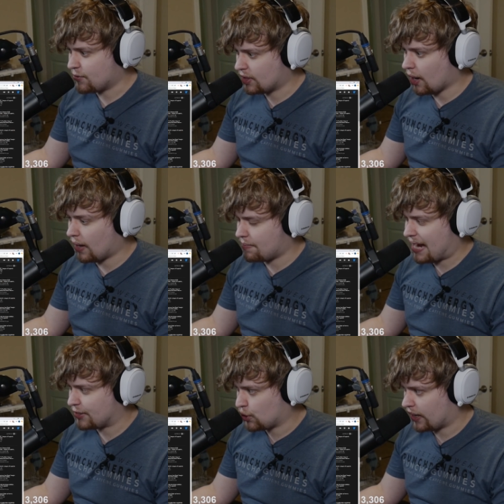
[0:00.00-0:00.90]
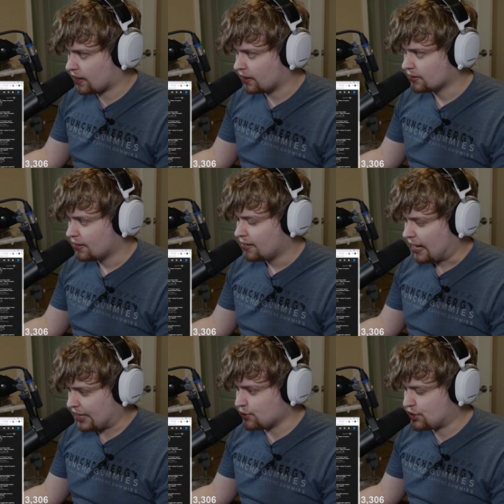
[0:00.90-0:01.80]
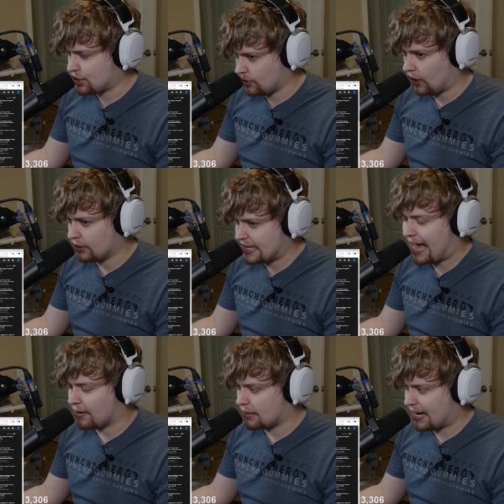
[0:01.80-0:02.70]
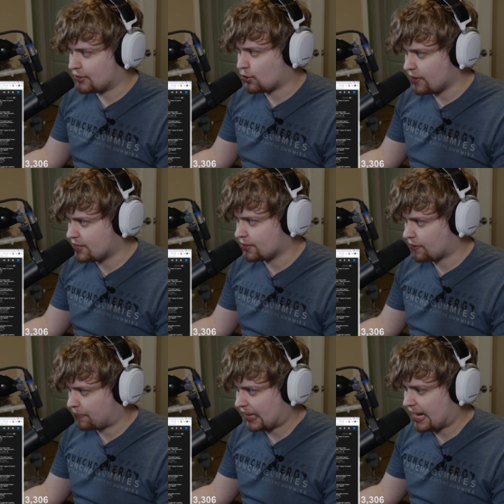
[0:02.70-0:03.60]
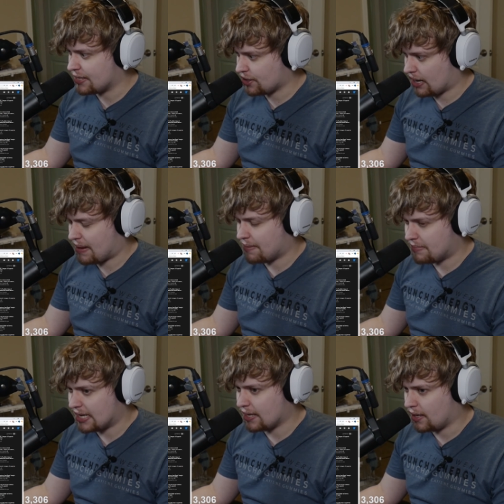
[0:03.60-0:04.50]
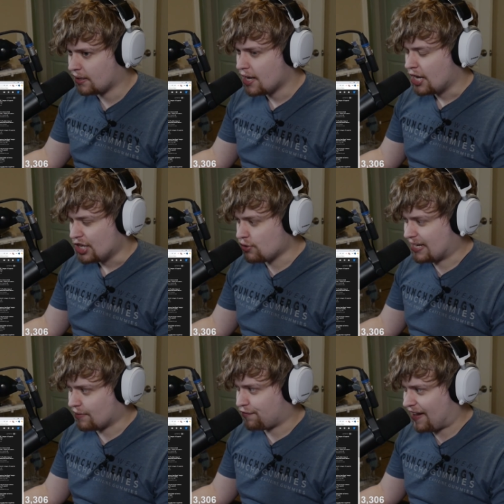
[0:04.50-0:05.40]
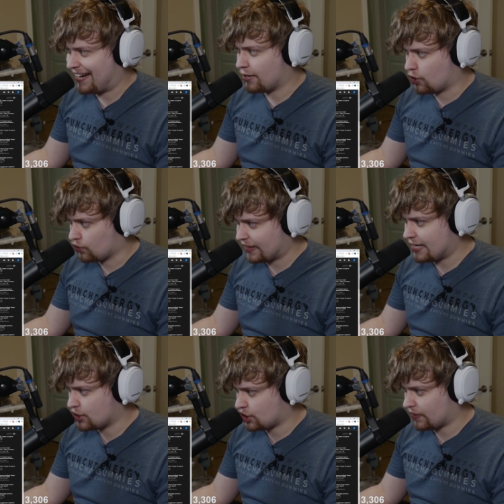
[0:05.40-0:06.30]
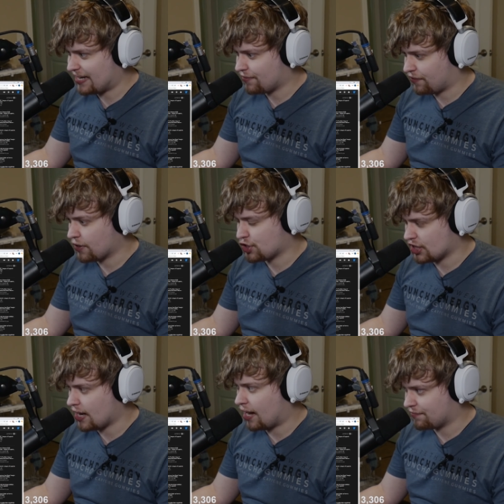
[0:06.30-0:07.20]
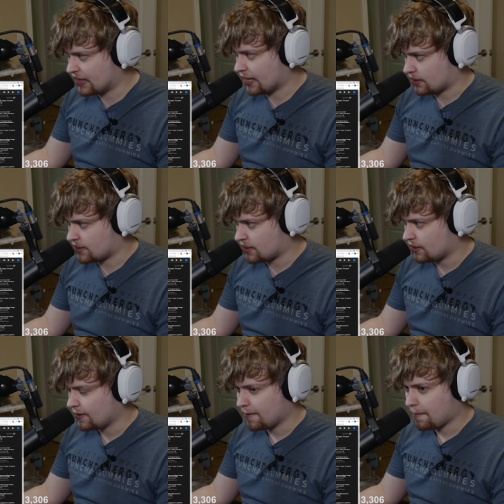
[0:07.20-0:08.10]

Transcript: if you go on my Twitter and you scroll down in my tweets and replies or on my media, you can find a green screened version of this.